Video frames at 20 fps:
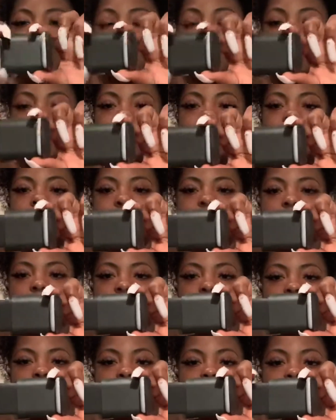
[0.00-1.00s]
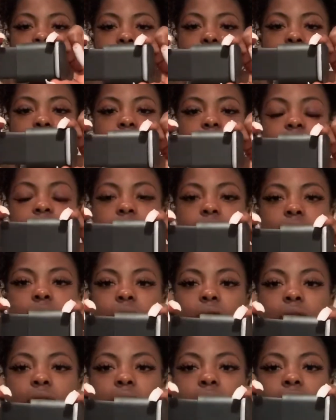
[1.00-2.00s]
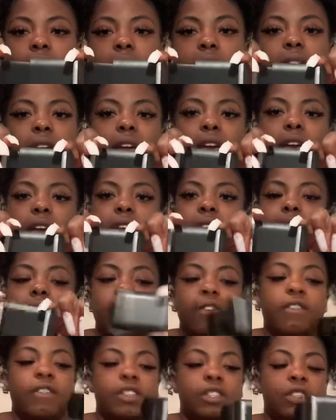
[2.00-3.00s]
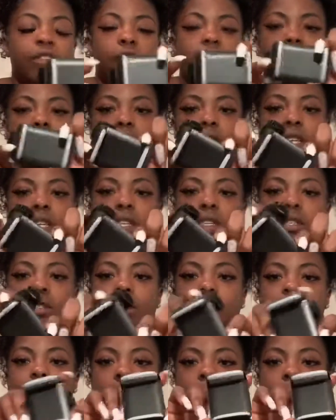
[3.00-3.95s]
So this one stretches also, and to fit your phone in.